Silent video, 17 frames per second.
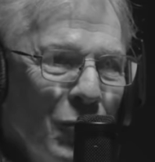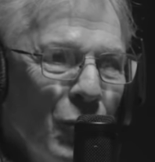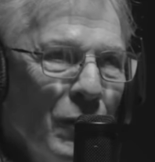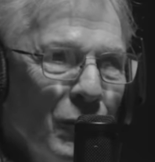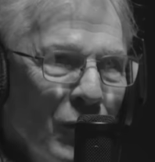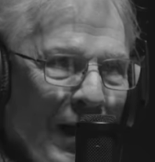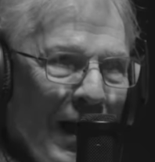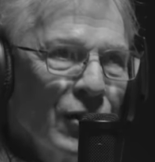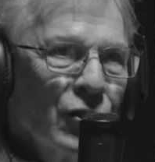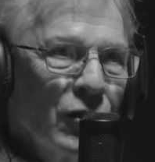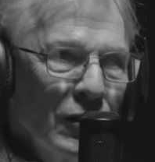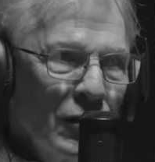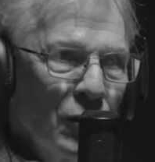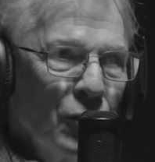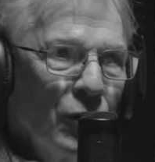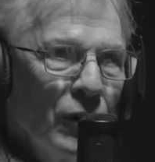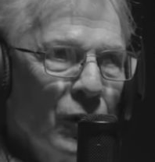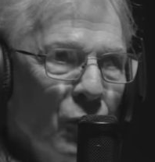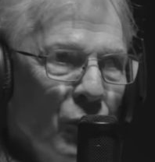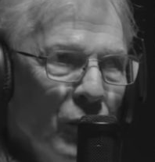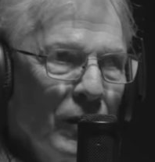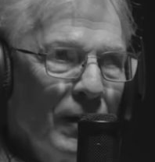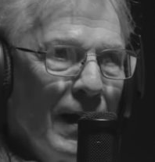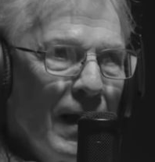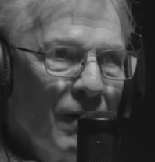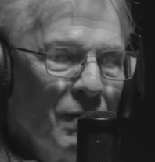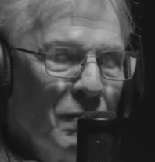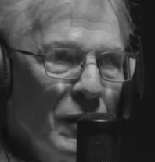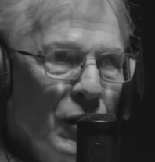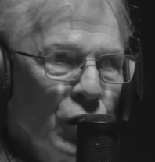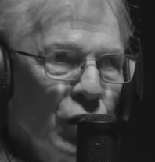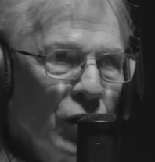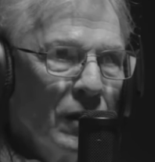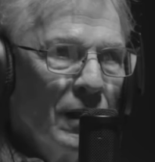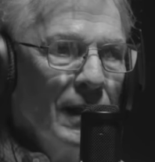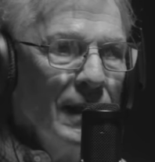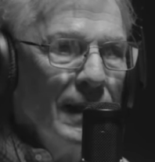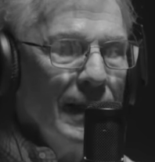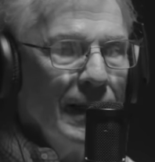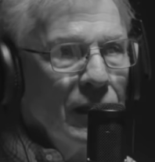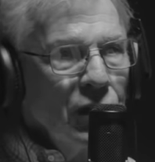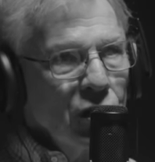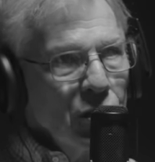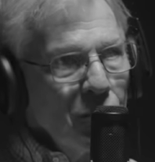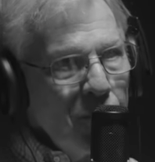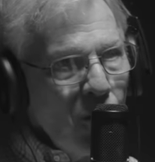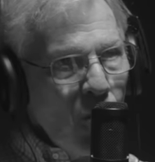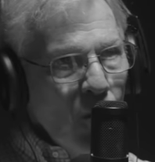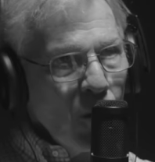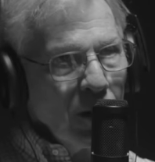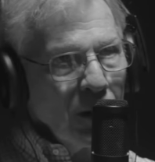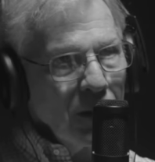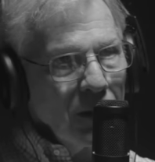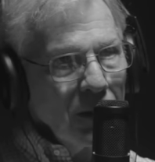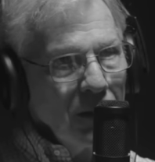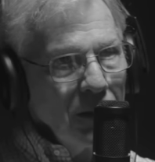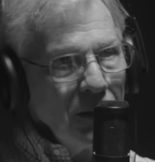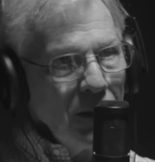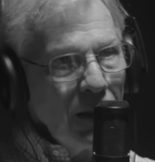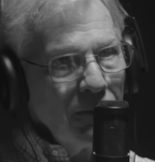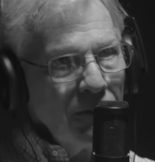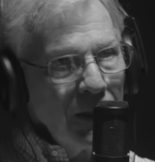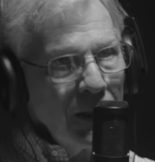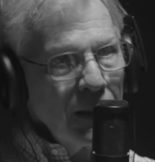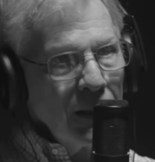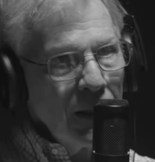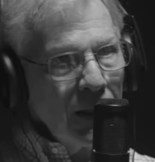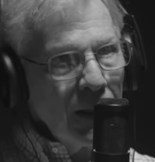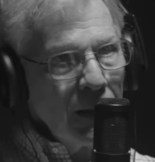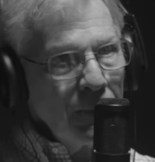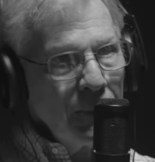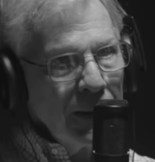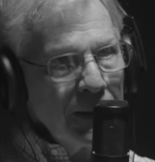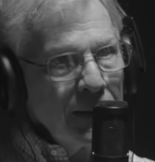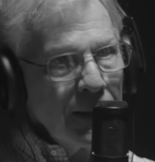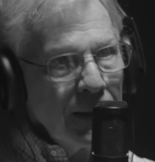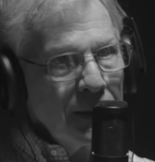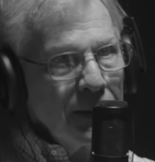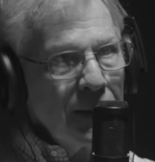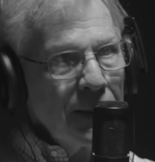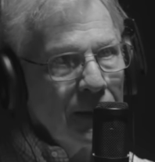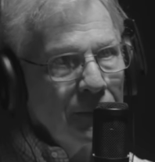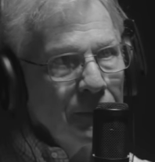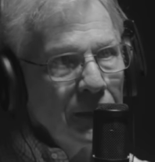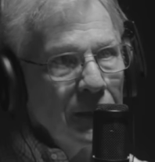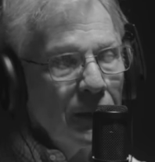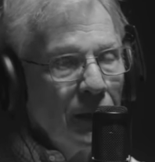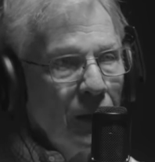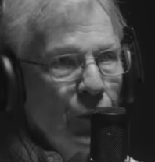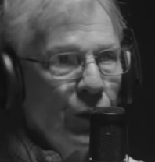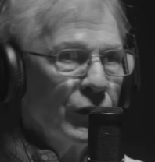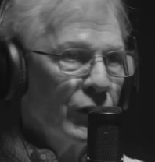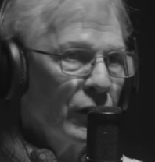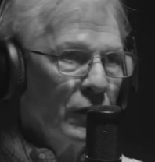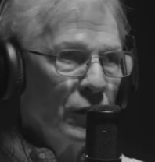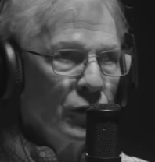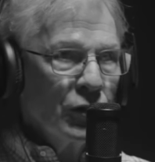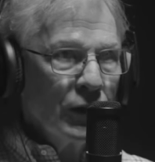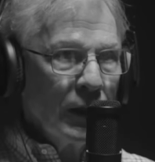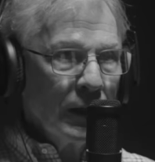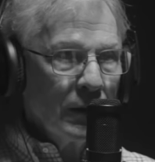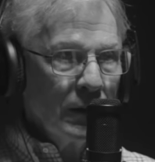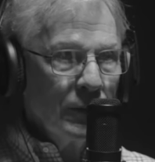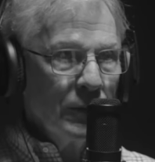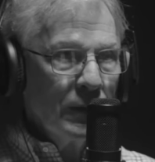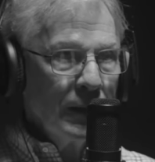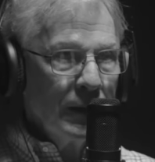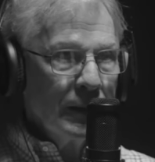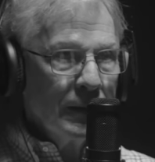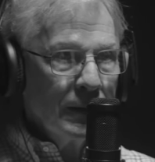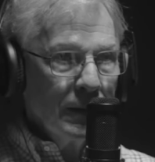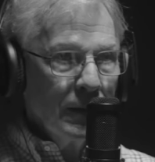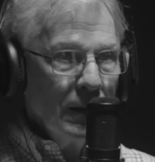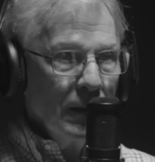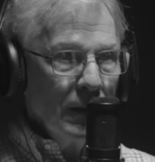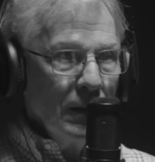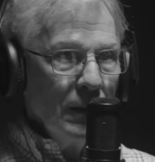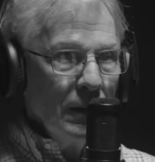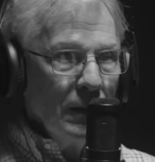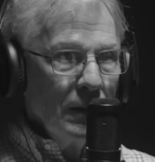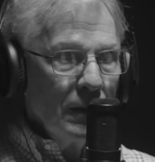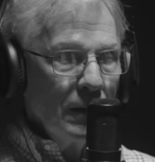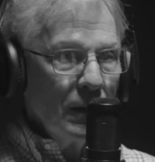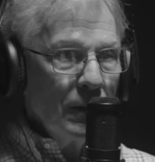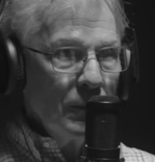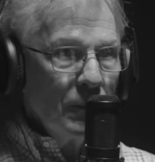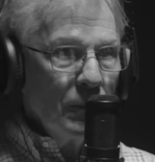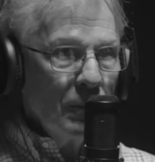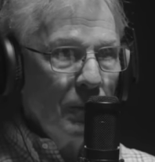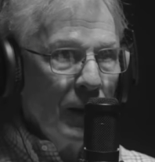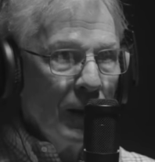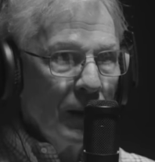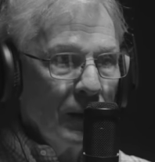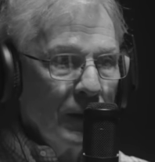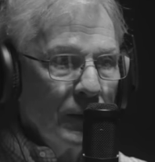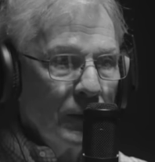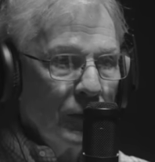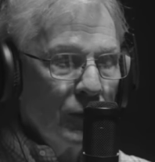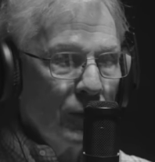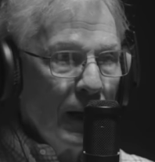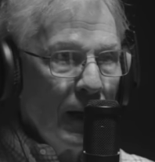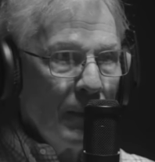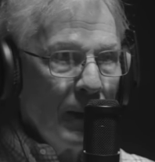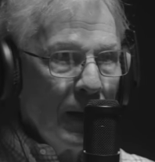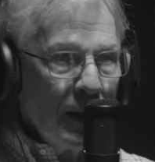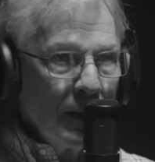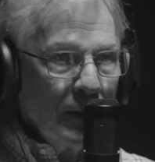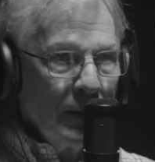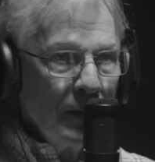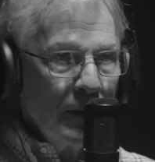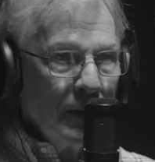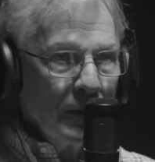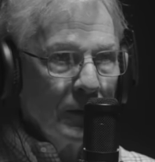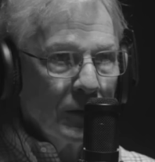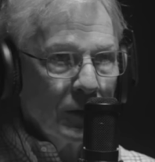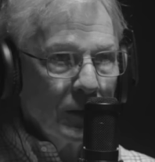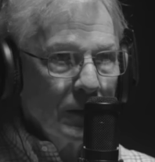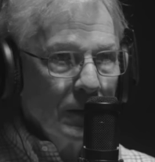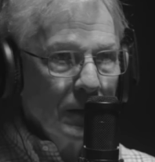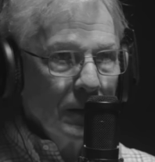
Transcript: we were actually doing a real live mission in support of Vietnam at that time? Here I was, a little second lieutenant, you know, barely dry behind the ears,